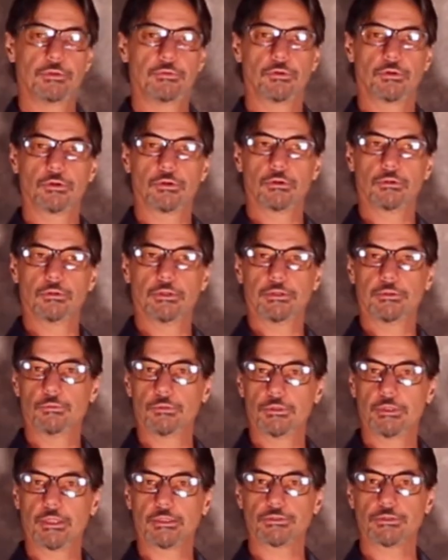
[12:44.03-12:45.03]
weaver girl and
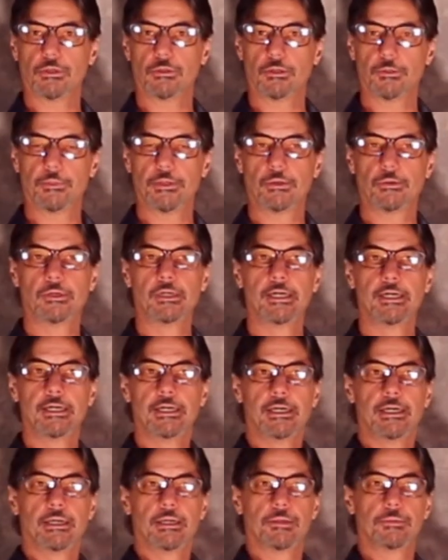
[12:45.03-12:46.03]
what that's all about,
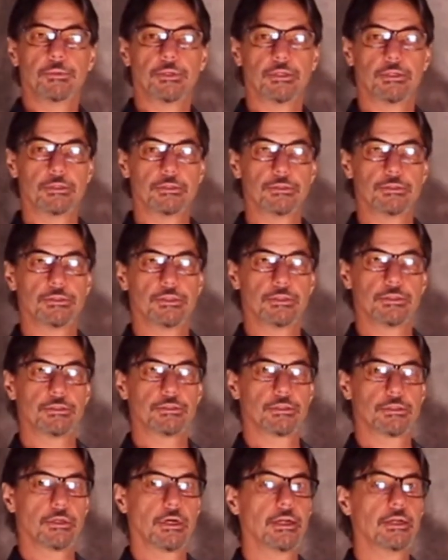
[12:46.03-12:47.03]
because
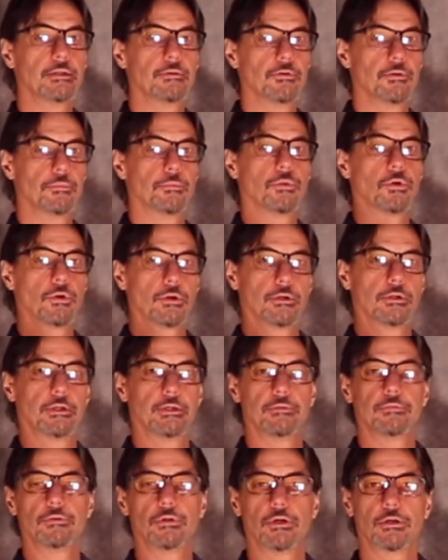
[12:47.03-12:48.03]
it's kind of important,
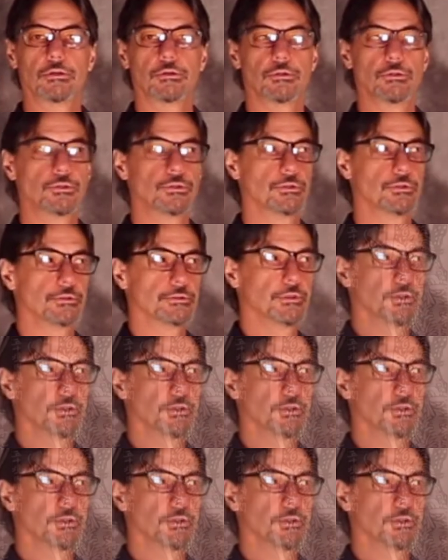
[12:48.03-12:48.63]
if not crucial,